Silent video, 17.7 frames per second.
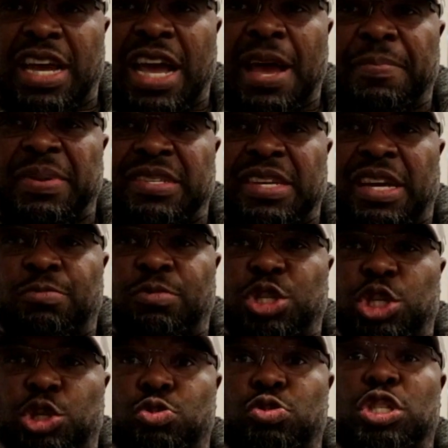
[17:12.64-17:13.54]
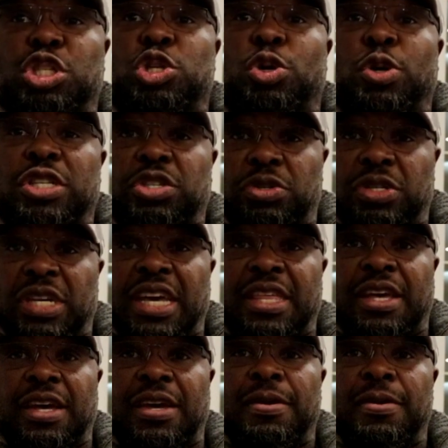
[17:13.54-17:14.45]
the happy time, we should rejoice
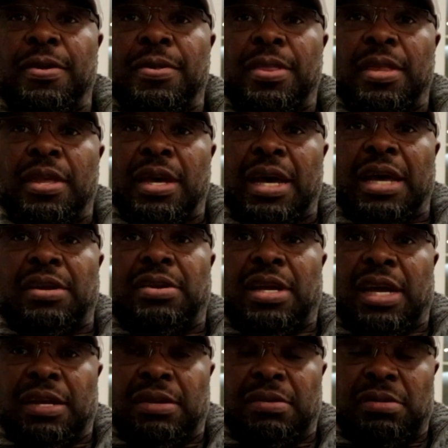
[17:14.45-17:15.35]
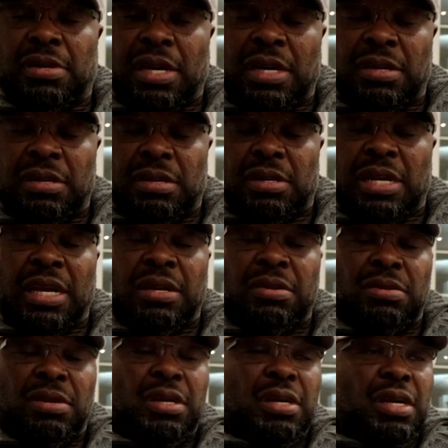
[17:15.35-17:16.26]
together and
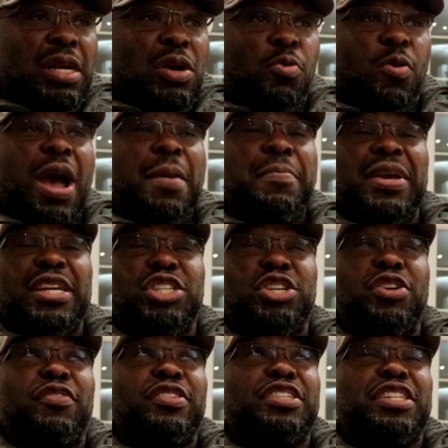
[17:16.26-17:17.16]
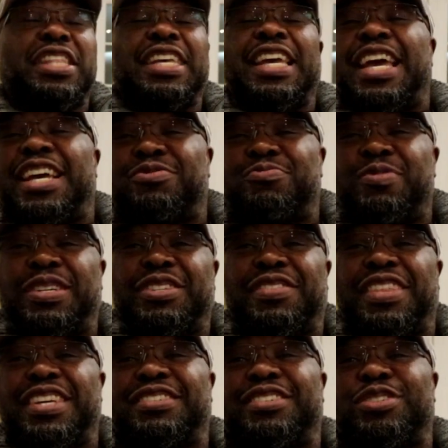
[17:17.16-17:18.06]
wipe each other's tears when
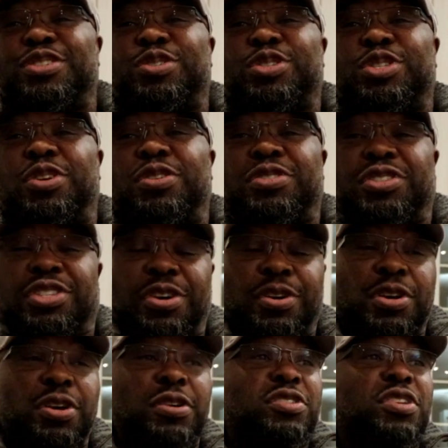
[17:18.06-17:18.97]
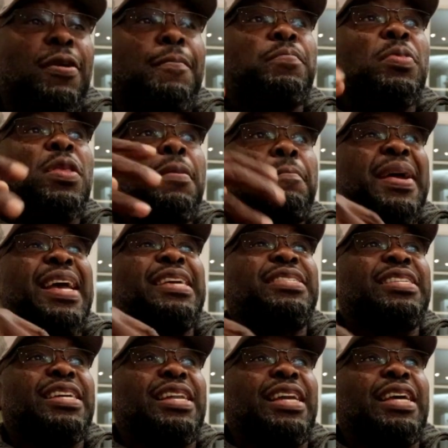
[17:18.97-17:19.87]
things are not so good. So
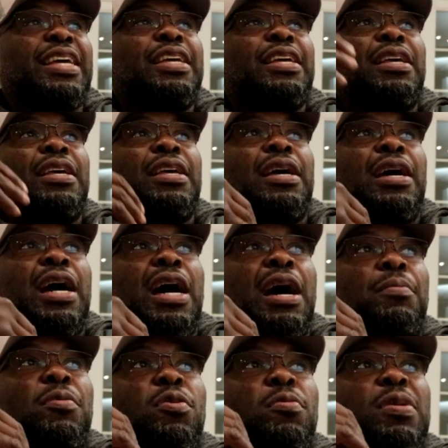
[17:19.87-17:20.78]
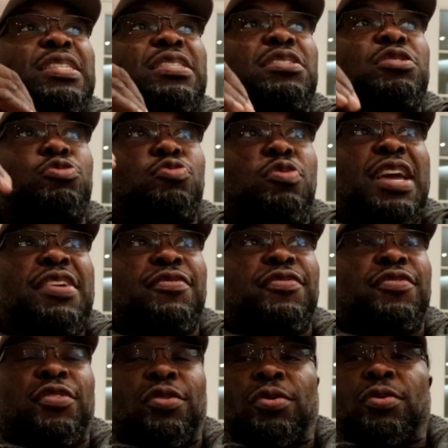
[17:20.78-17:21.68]
basically, I'm always
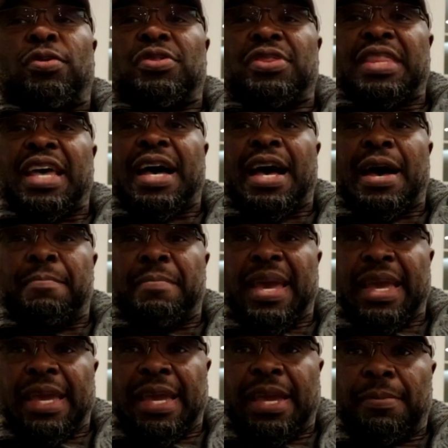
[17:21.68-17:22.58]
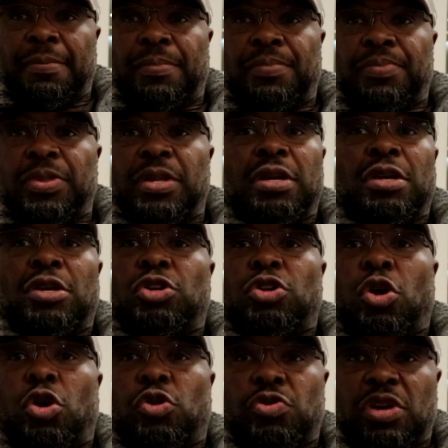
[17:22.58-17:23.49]
grateful that I met him.
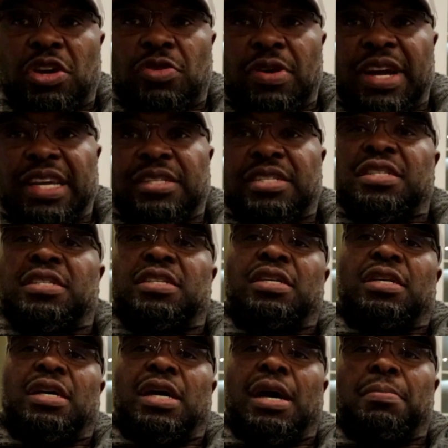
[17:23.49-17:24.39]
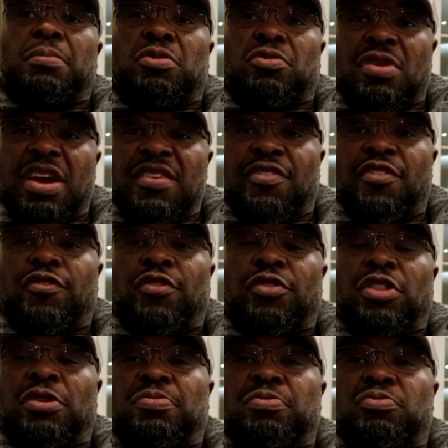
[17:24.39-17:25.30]
No regrets. I'm grateful
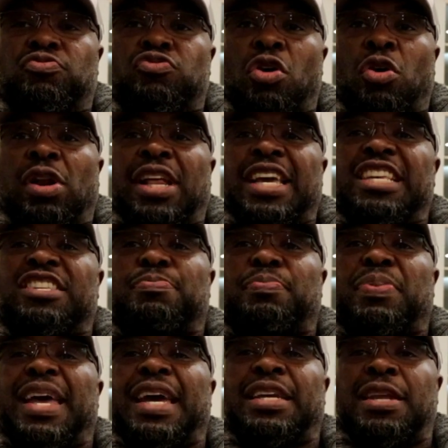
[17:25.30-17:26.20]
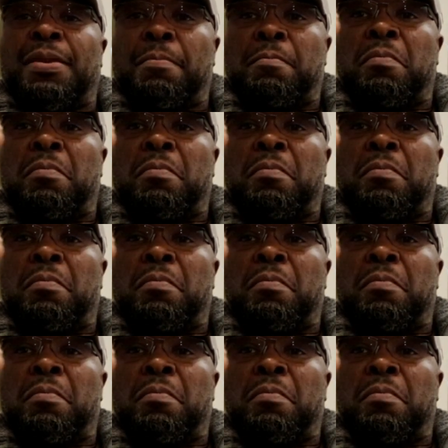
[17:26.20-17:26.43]
for the role he's played in